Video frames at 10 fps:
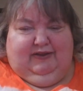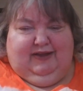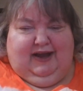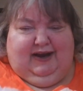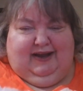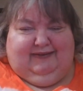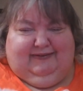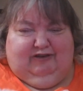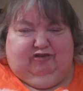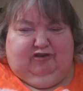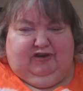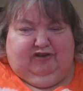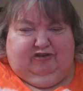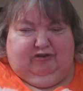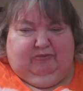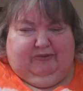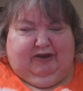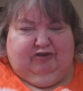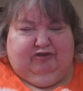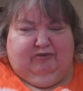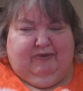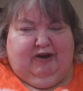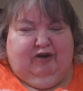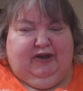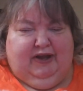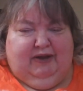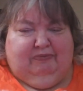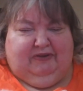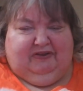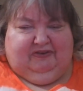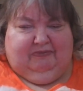that has the traditional bedroom area plus